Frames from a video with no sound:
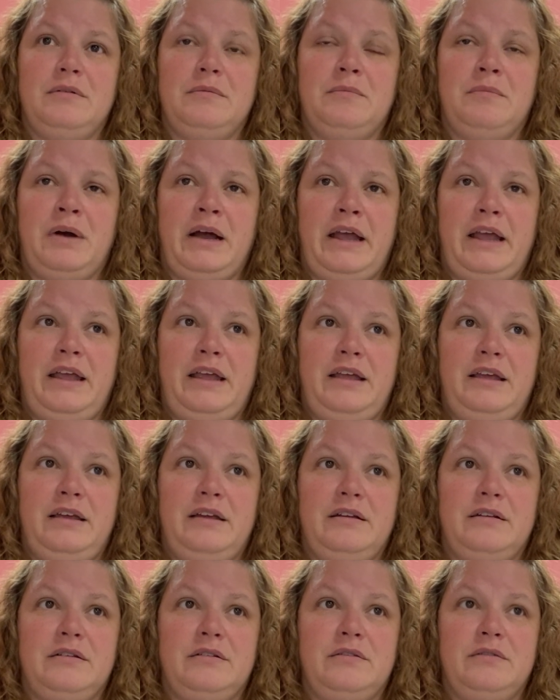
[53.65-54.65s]
my
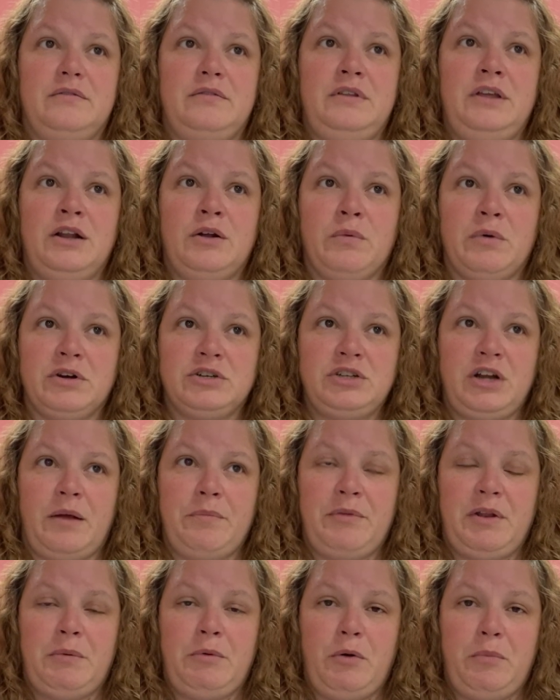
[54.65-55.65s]
needle
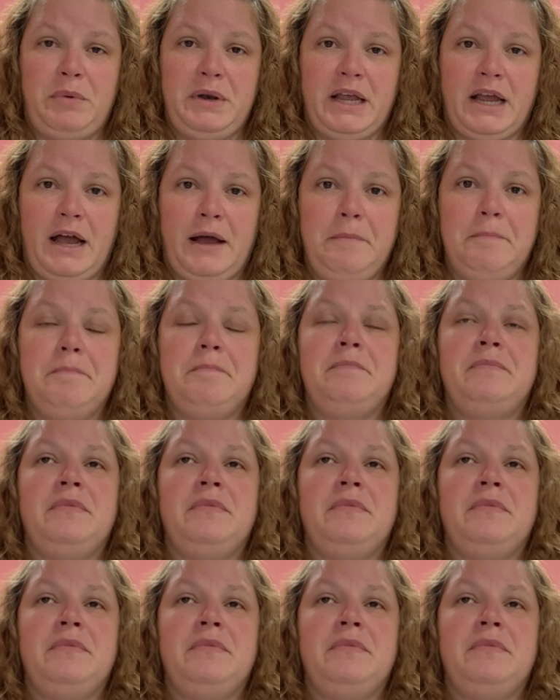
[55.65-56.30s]
workshop that I'm opening up